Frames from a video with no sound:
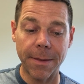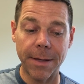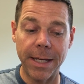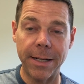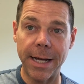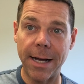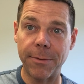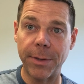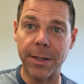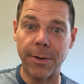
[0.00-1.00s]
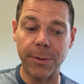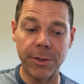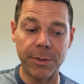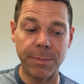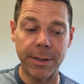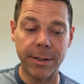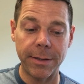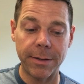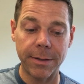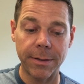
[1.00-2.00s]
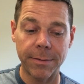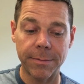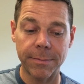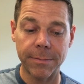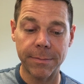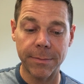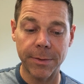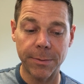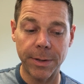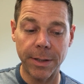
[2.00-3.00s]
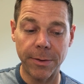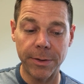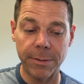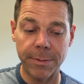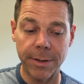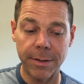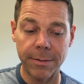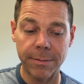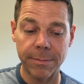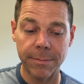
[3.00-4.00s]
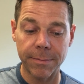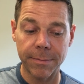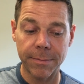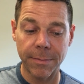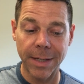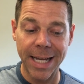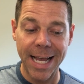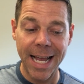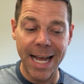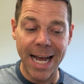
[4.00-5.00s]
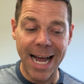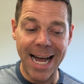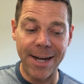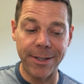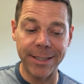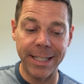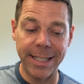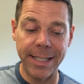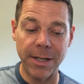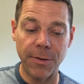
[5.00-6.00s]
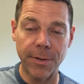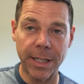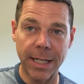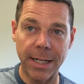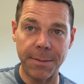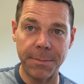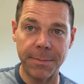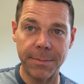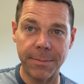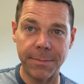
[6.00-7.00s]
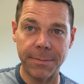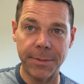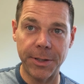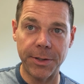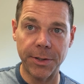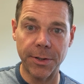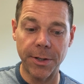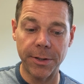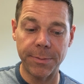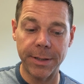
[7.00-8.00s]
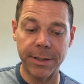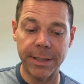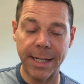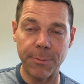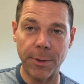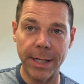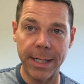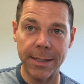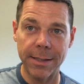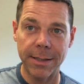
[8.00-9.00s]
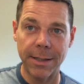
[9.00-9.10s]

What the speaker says: endowed with the Holy Spirit, with the Holy Spirit. How did he overcome this discouragement? The same way